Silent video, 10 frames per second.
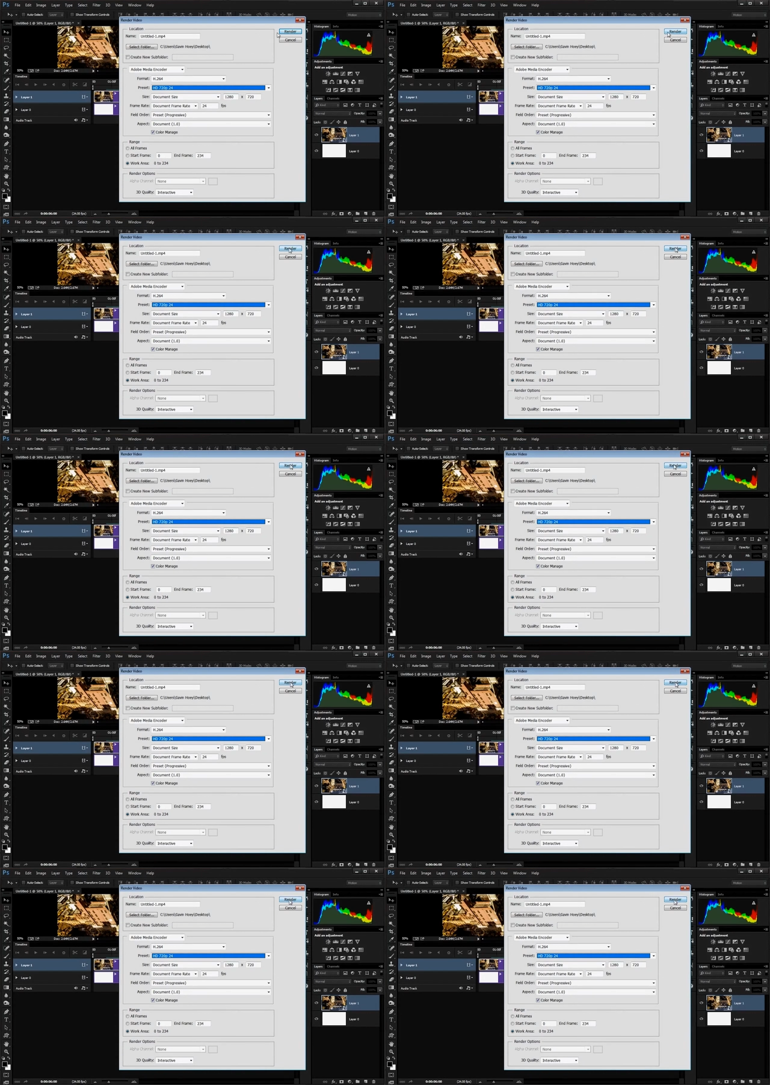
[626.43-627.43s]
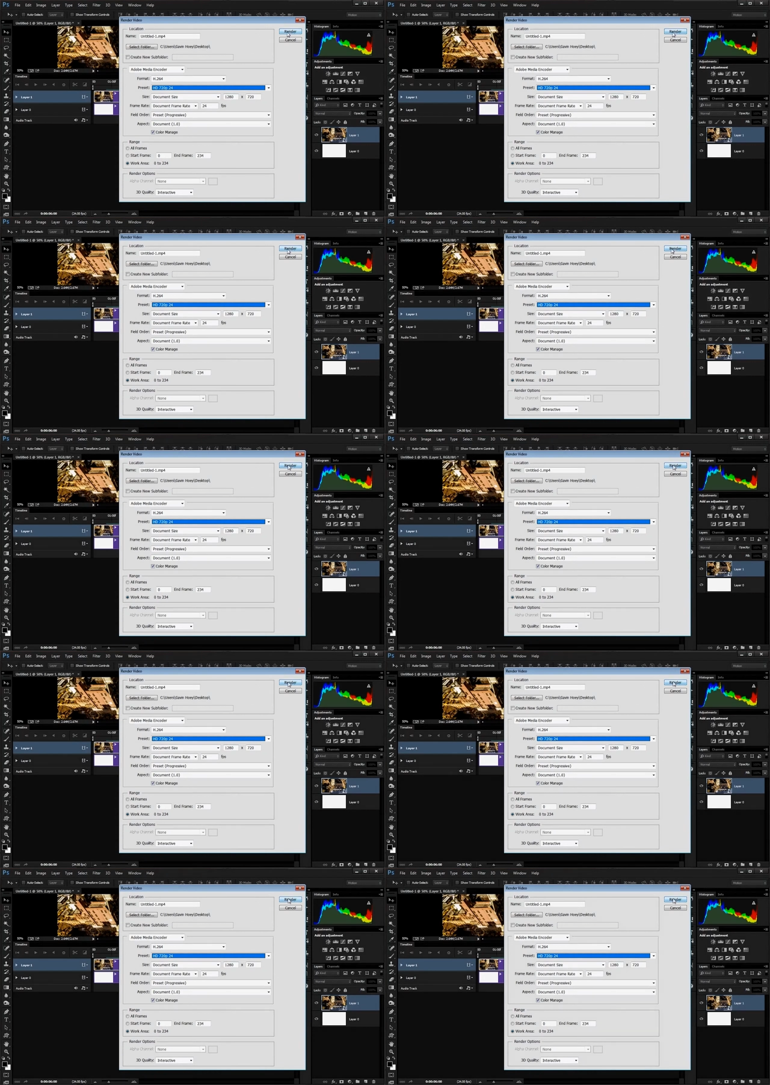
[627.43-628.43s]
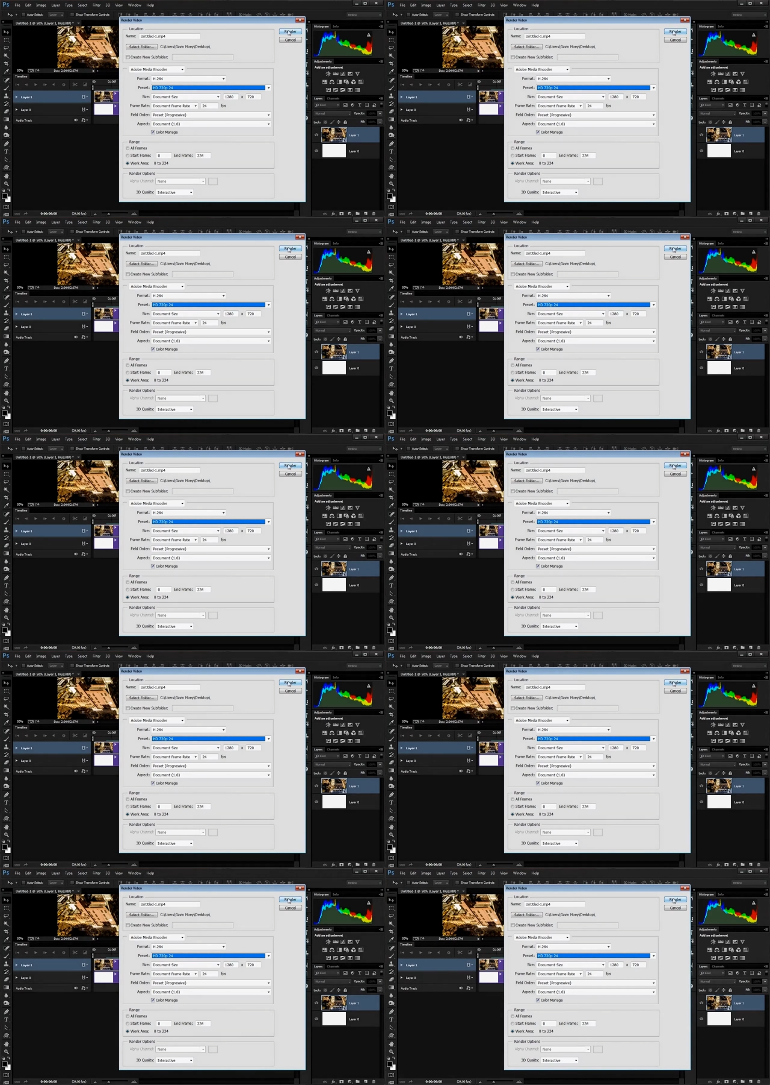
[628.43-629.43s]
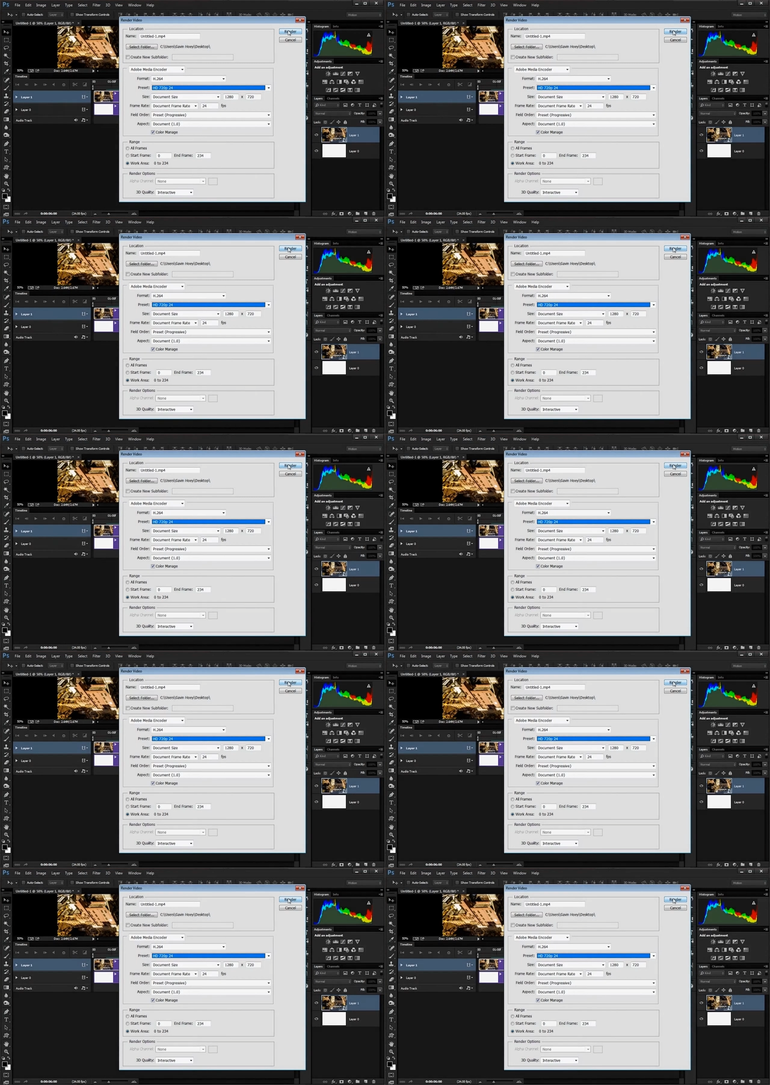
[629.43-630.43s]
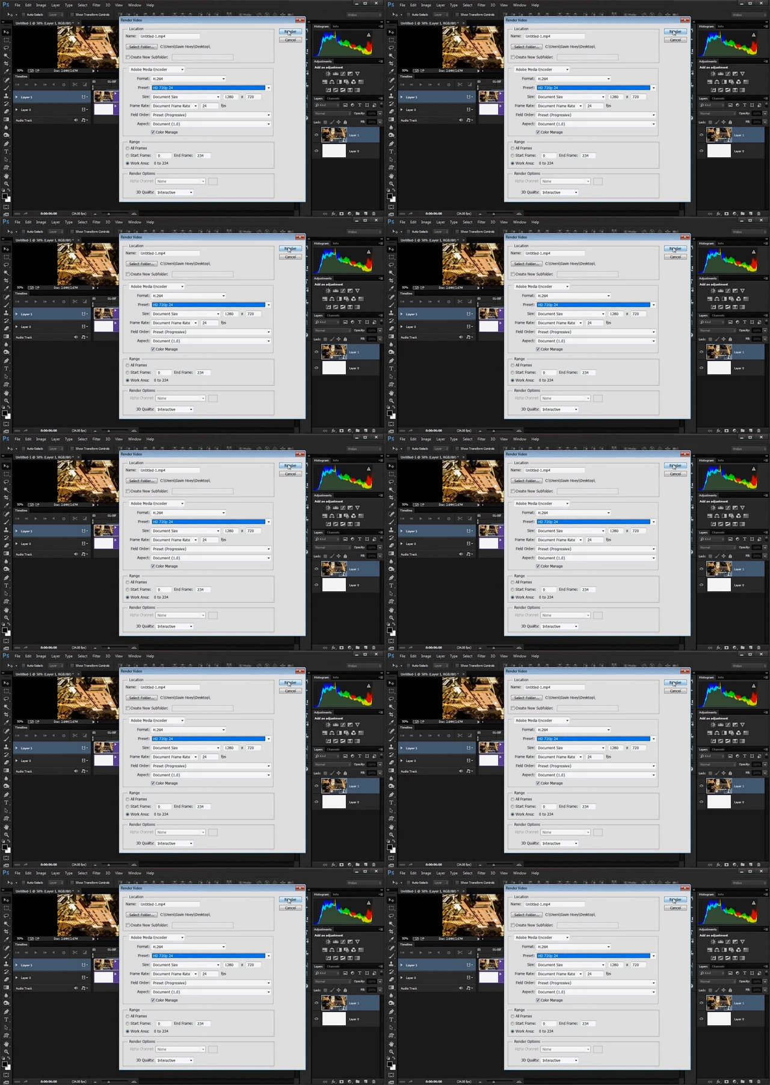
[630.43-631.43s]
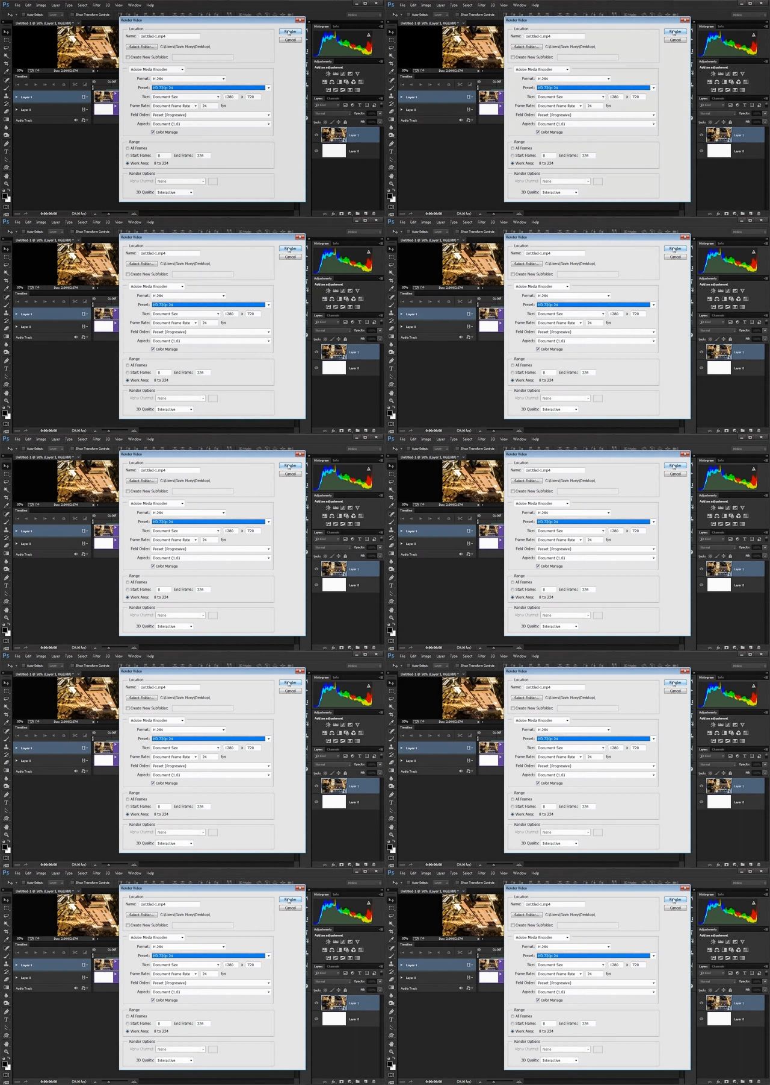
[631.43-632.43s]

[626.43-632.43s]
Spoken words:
(no speaker visible)